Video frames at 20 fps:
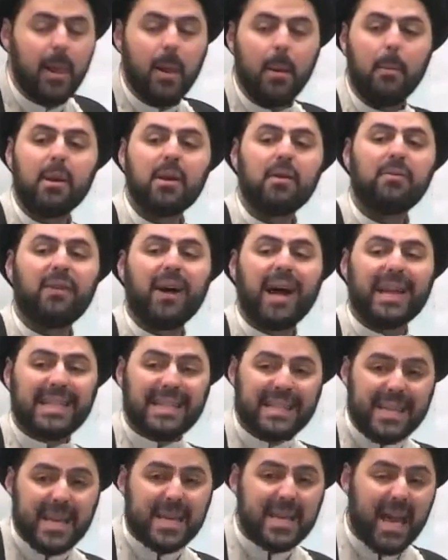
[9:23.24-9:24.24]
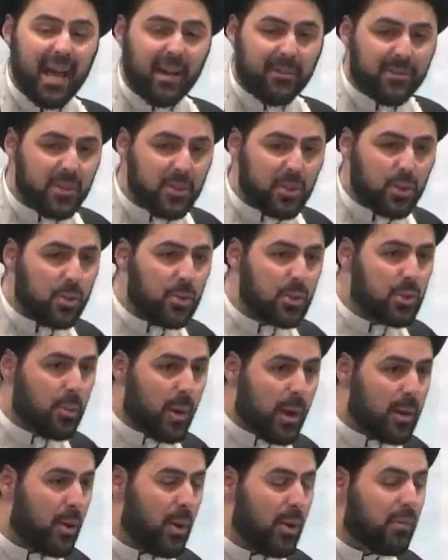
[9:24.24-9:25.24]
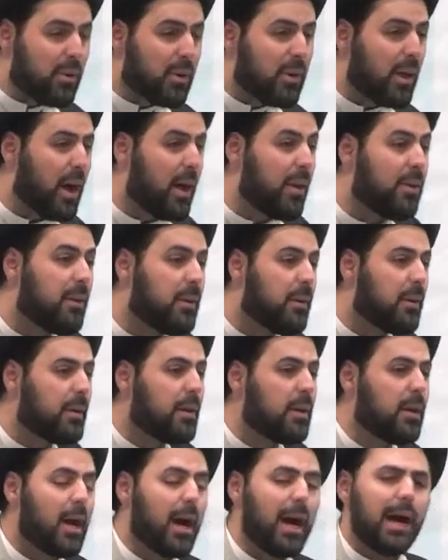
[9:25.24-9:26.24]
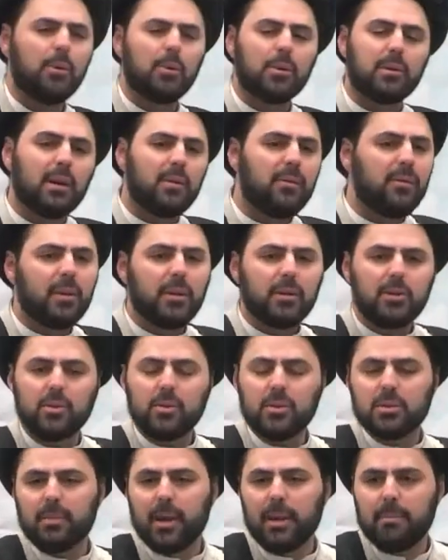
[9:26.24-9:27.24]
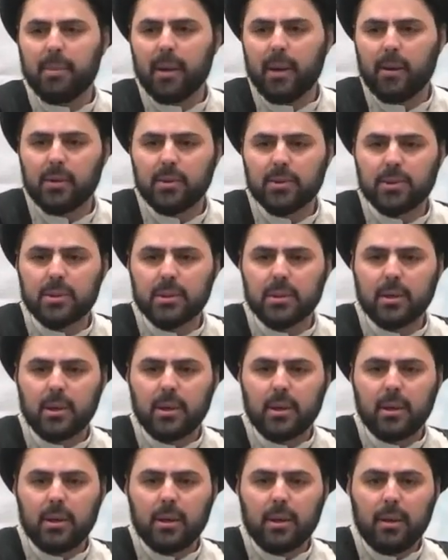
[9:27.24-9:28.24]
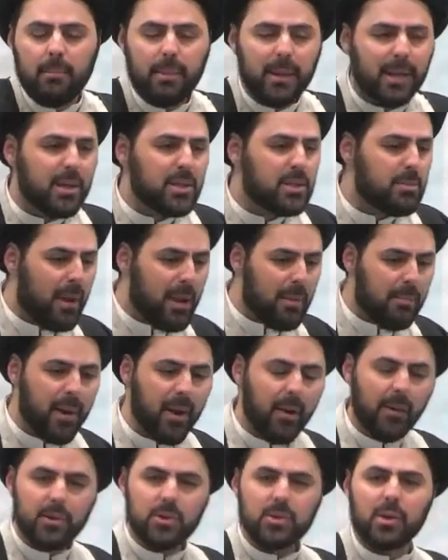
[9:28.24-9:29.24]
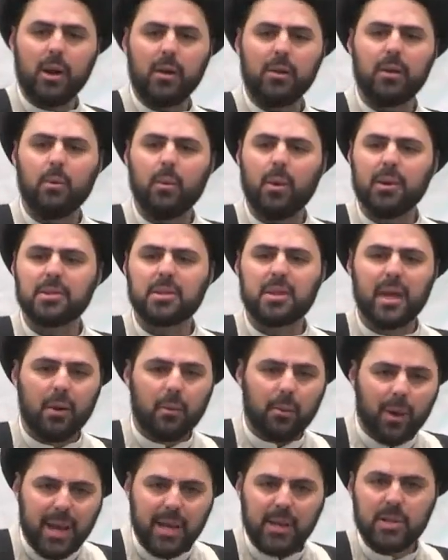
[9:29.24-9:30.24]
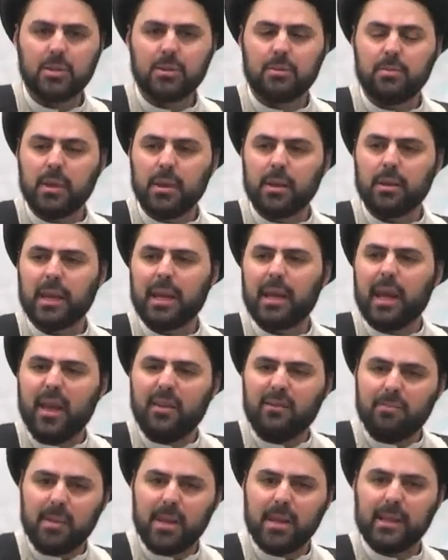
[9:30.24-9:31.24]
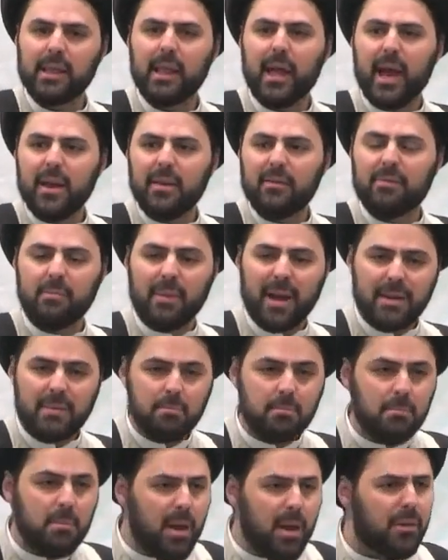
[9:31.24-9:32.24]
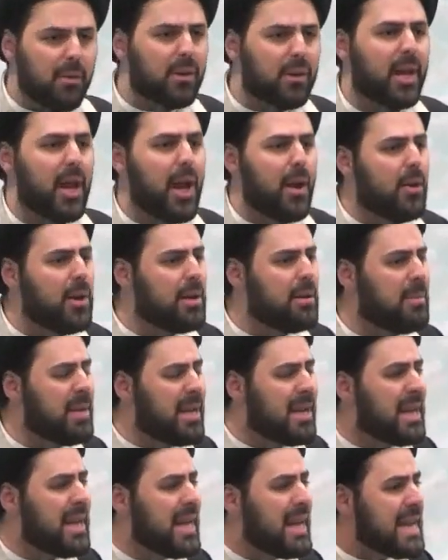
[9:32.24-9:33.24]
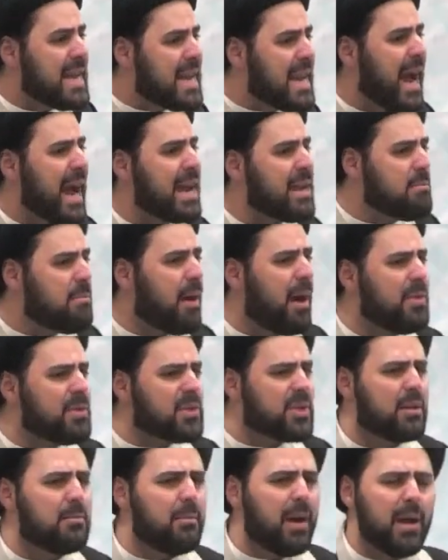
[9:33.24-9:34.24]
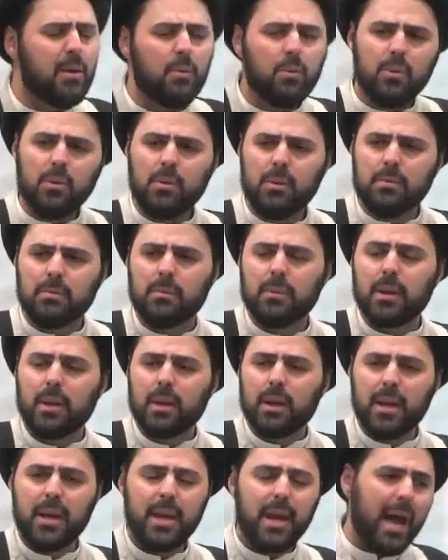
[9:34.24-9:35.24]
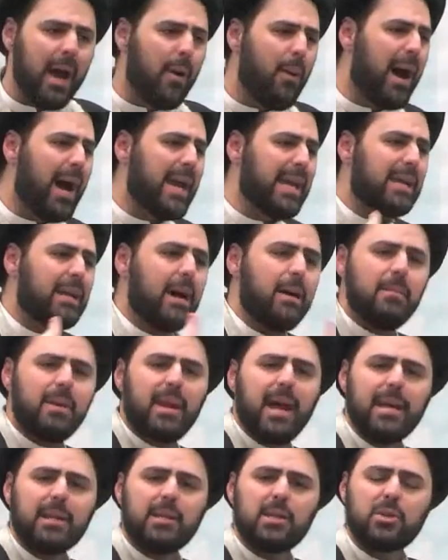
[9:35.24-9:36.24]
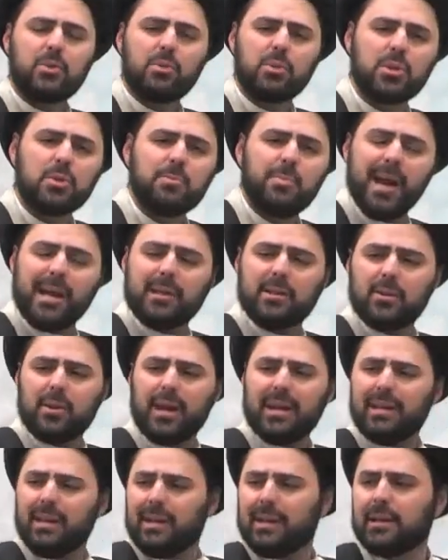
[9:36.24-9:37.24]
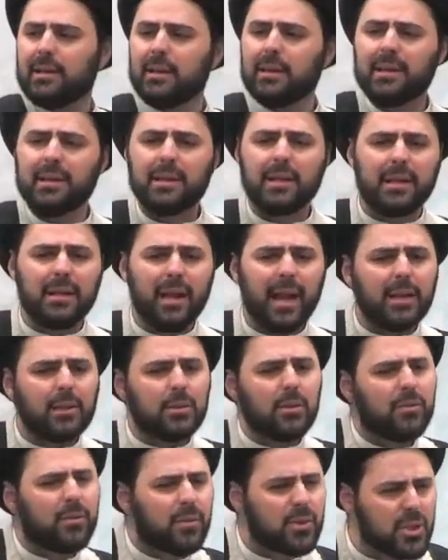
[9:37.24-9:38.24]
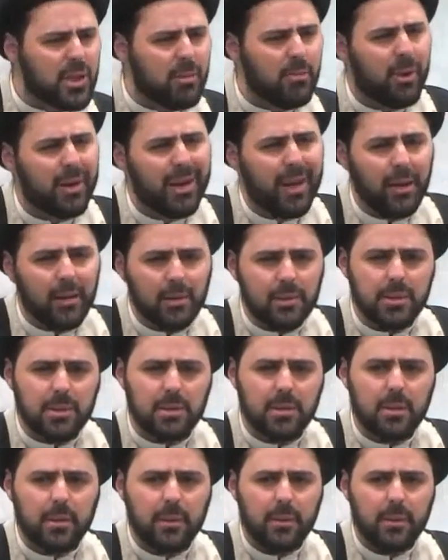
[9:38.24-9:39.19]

But if I did have to choose one over the other, I would definitely choose my parents. Because my parents are the ones that raised me. They gave me life. My mother carried me 9 months in my womb. Now I come and I disrespect her and neglect her for someone else?